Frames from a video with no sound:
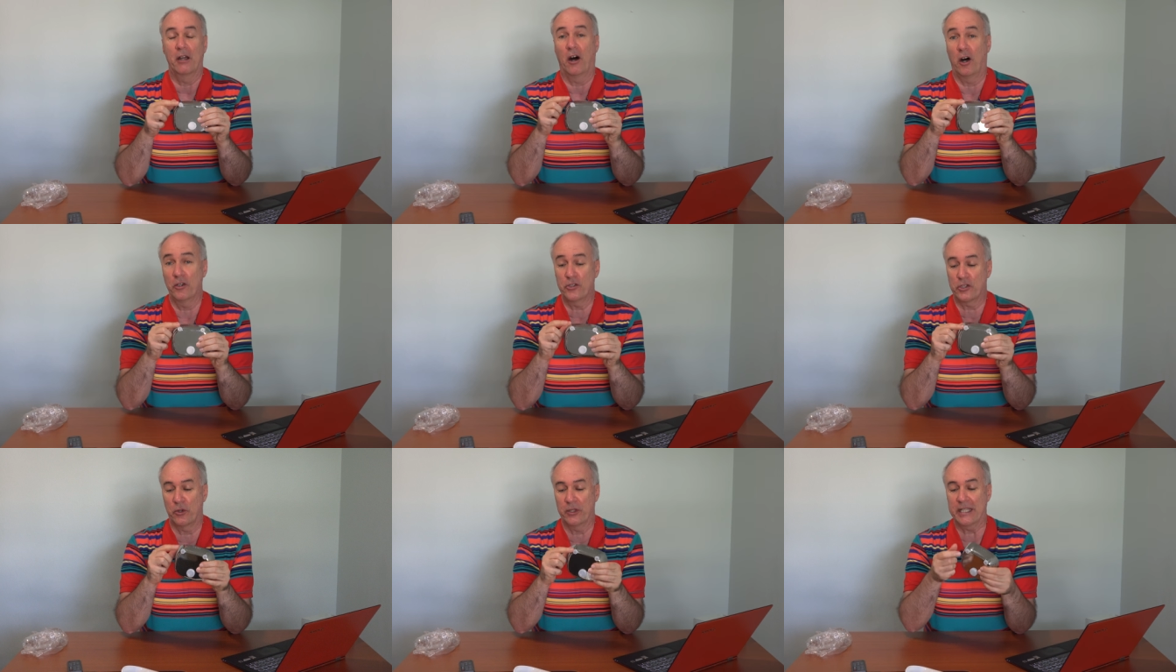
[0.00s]

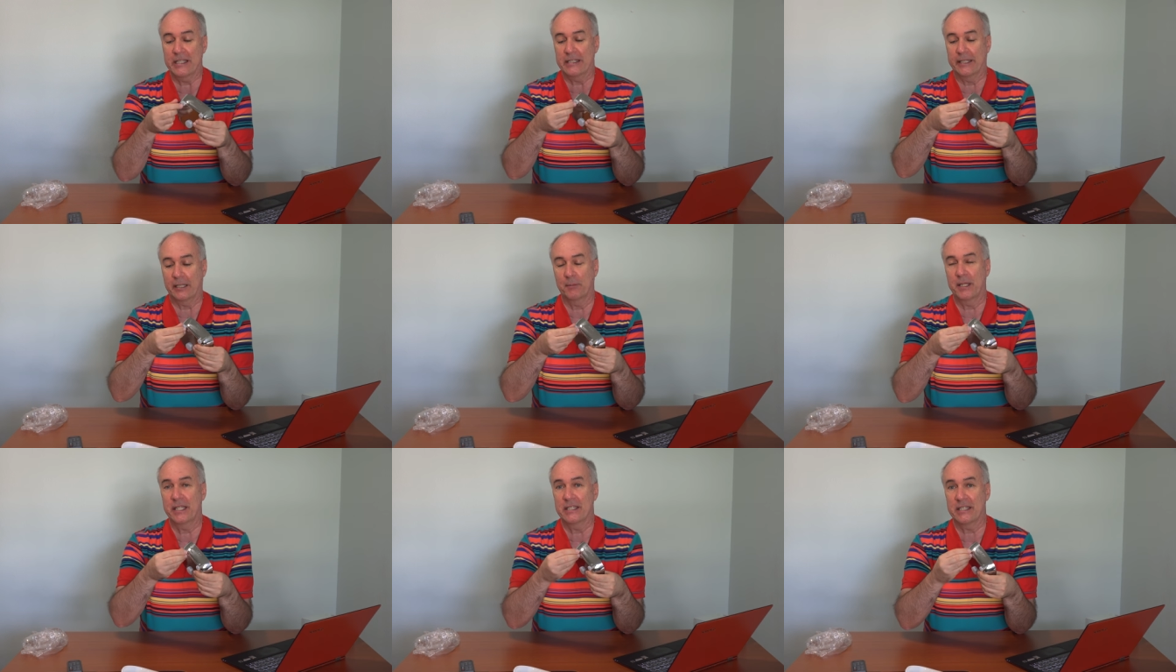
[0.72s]
Also, these little
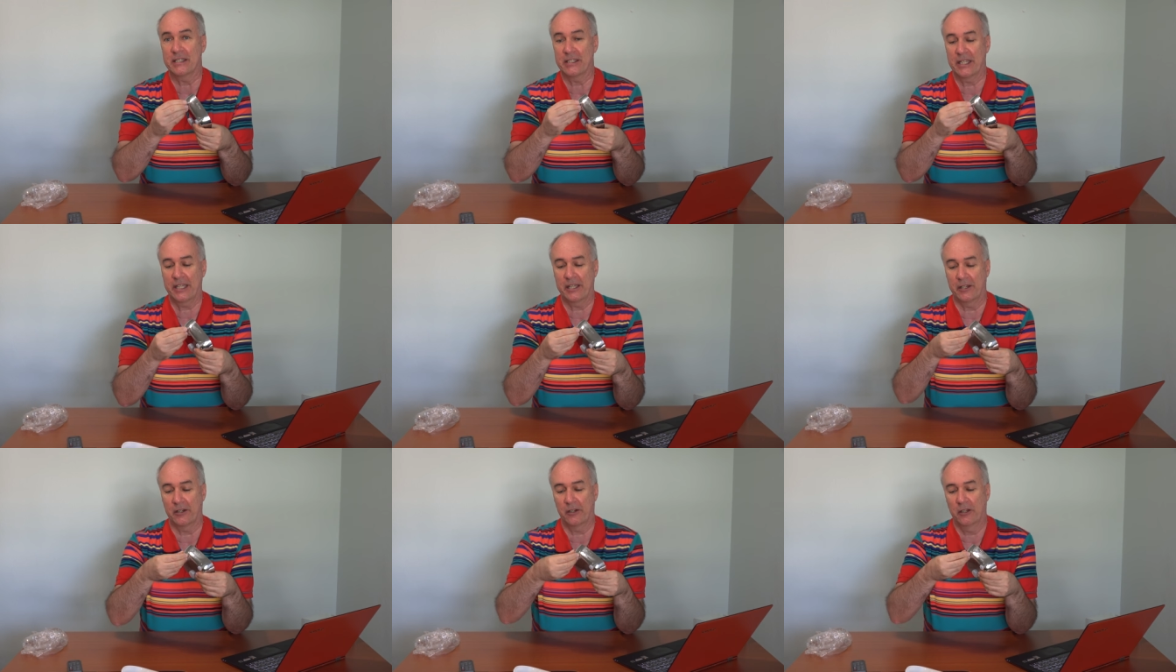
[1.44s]
pieces
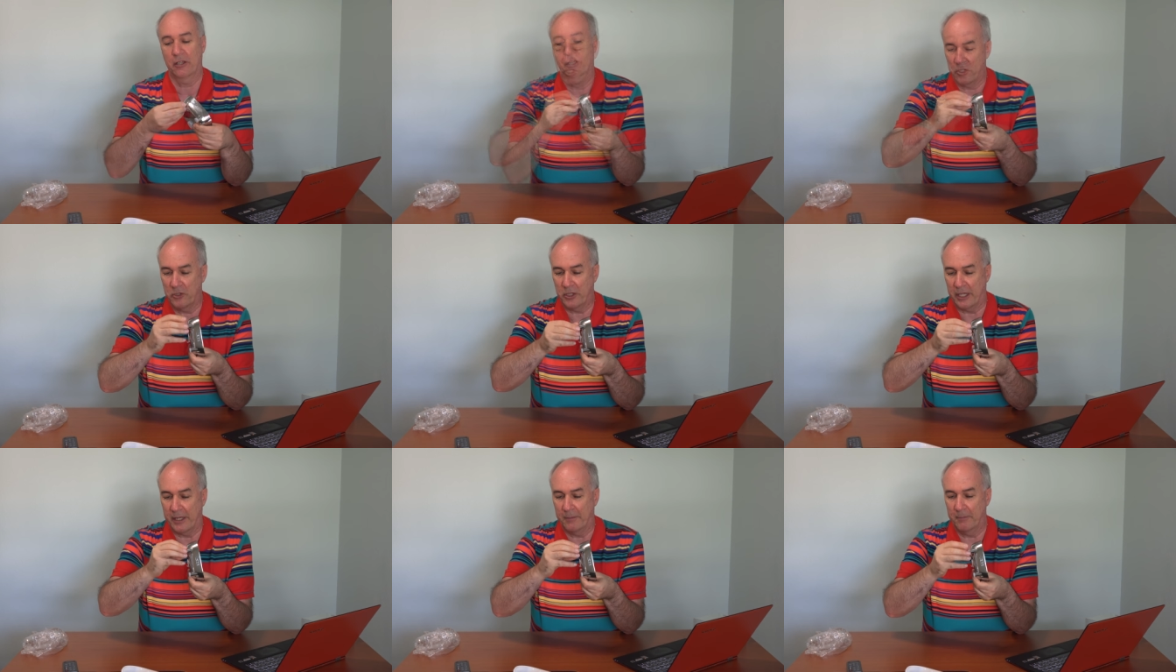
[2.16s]
here, turn
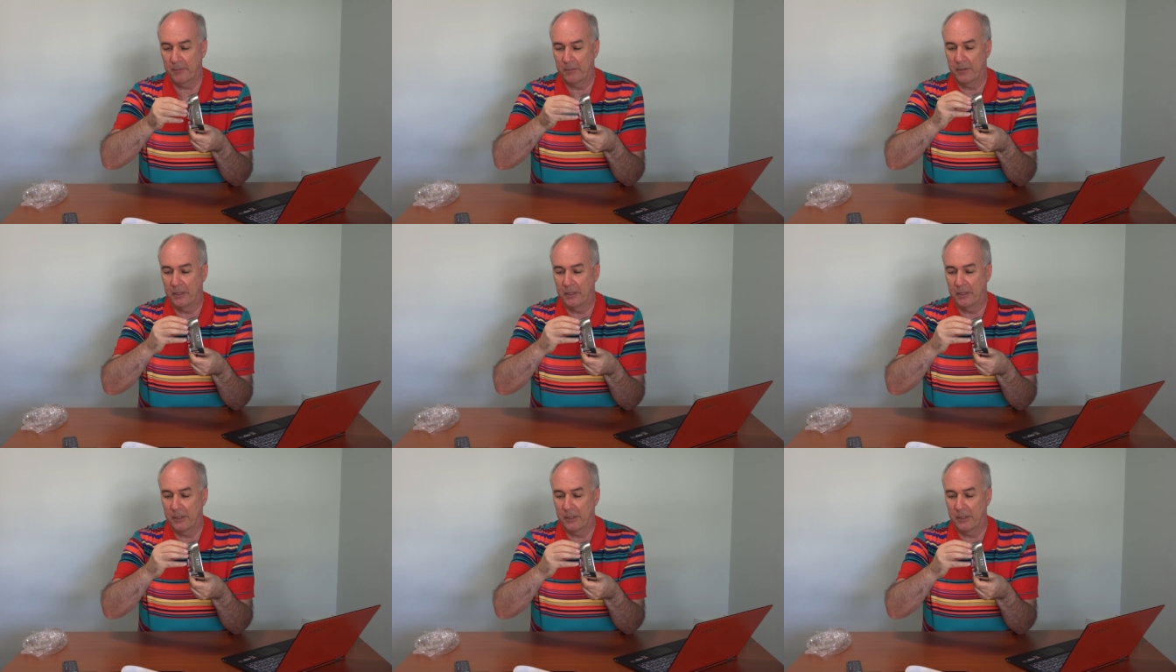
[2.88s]
them,